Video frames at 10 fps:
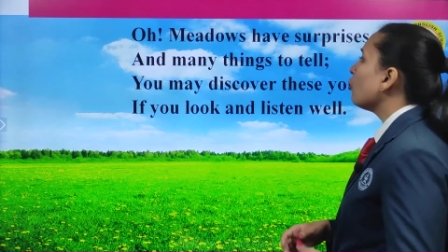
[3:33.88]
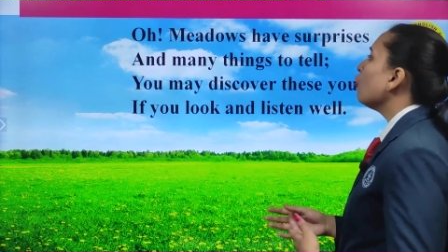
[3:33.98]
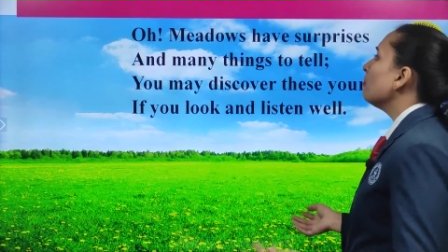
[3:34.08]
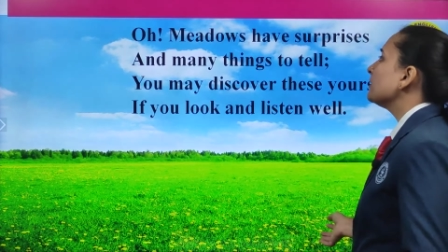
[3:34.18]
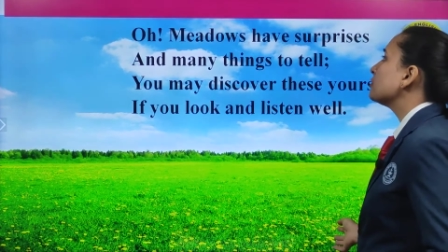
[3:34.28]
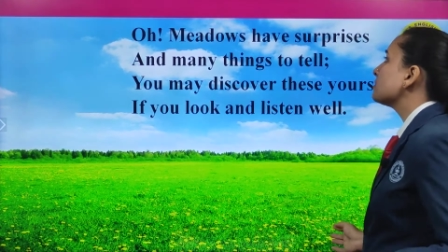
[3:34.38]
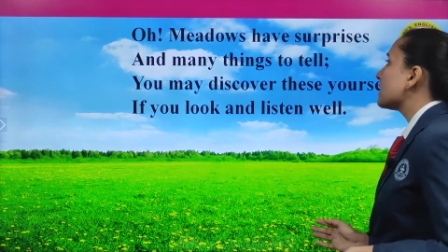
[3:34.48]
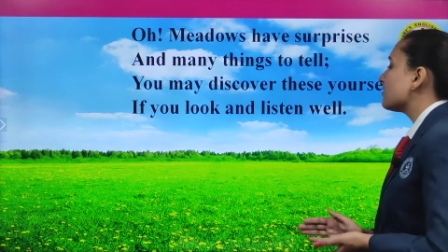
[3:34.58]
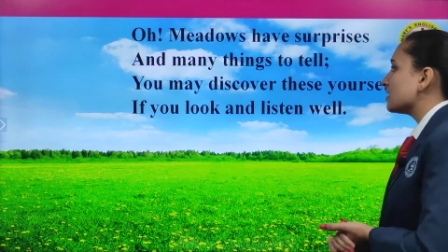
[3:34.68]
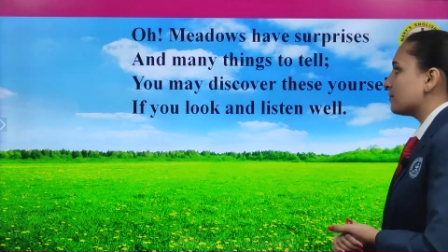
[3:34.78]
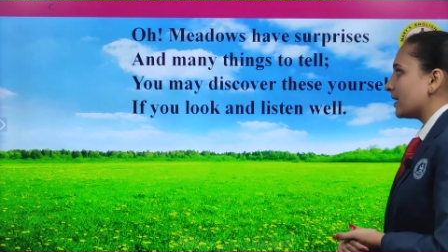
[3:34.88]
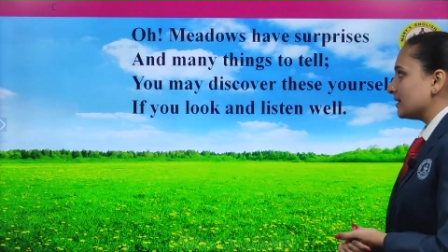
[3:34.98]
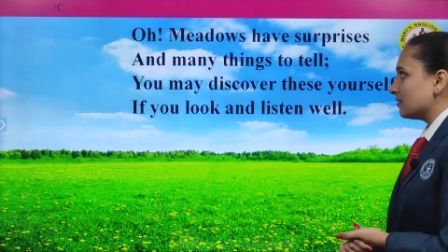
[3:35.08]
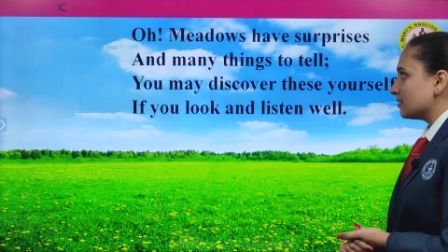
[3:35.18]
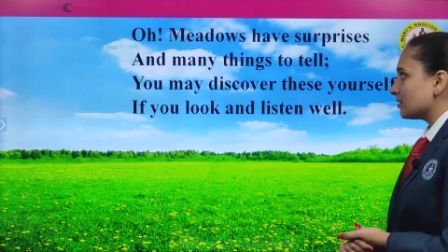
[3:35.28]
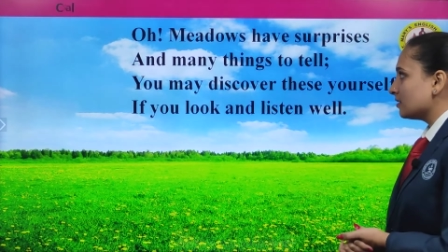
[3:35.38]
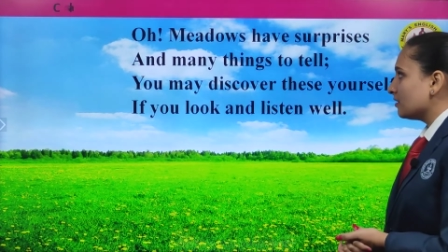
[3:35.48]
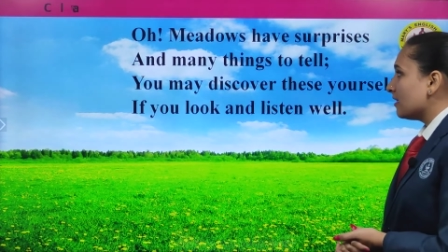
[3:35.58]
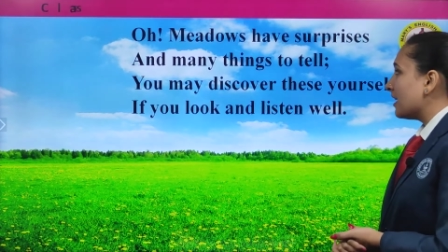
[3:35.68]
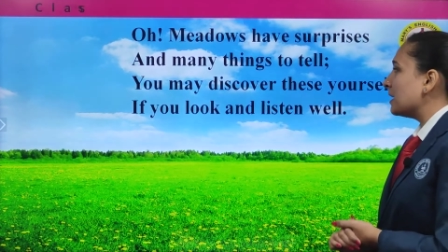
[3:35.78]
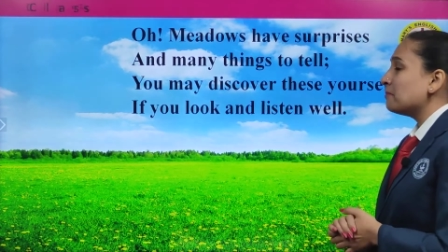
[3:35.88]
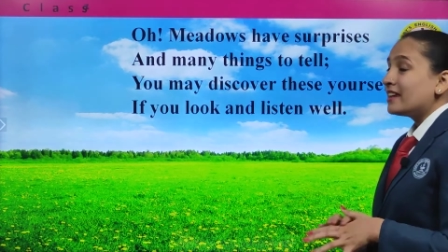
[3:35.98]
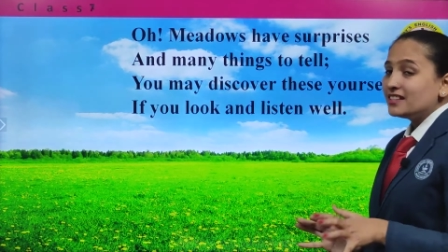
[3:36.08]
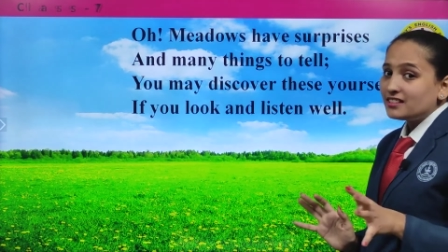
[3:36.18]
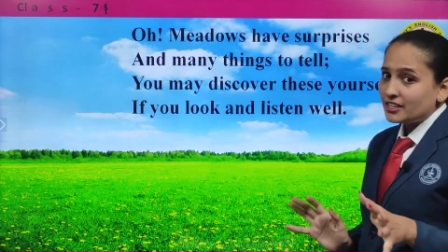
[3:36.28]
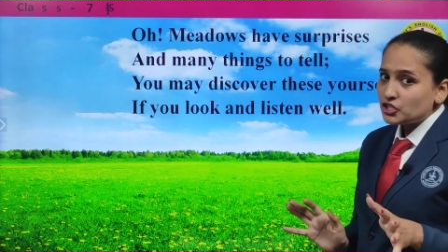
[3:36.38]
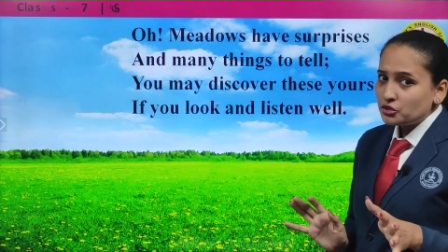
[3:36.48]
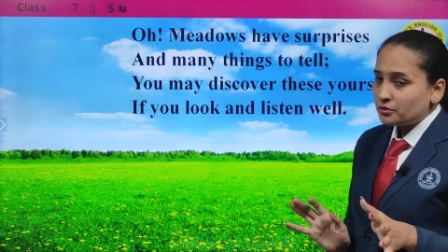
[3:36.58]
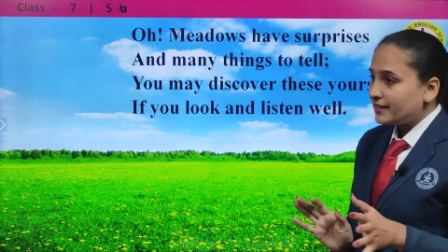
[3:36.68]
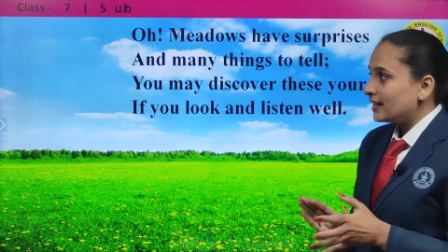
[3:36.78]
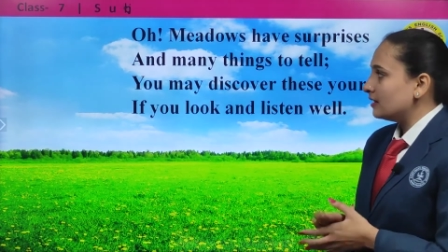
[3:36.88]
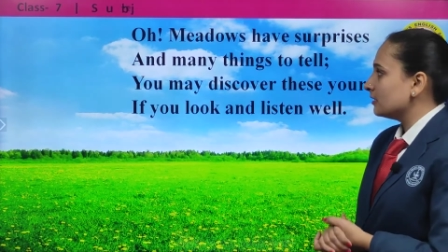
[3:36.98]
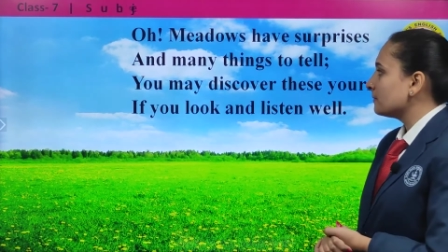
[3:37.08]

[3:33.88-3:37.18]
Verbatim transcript: Oh meadows have surprises and many things to tell.